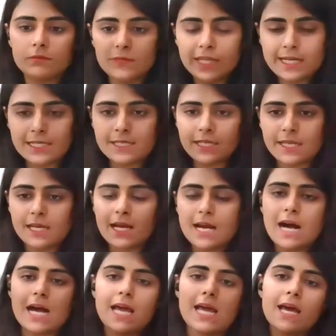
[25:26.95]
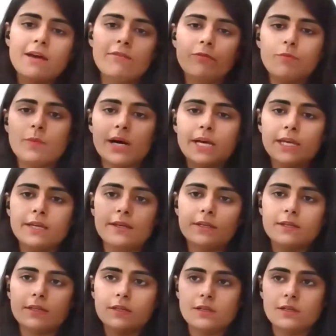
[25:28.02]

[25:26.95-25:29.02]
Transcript: Let's say I have my